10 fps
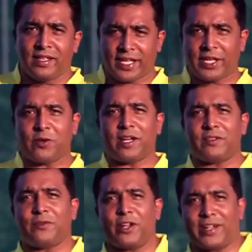Thank you
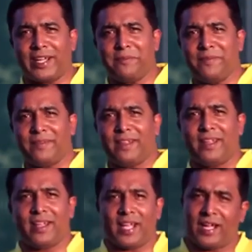guys for your time
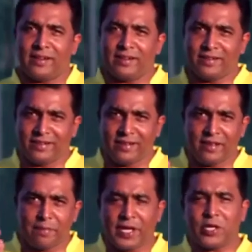
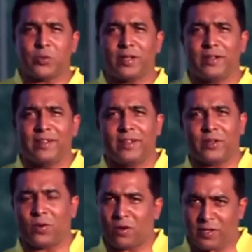and make sure
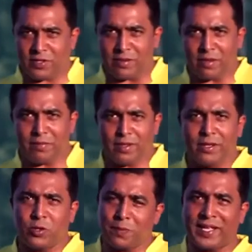you always remember
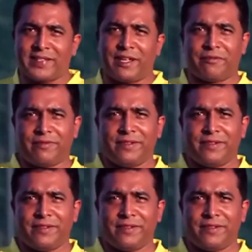to play safe.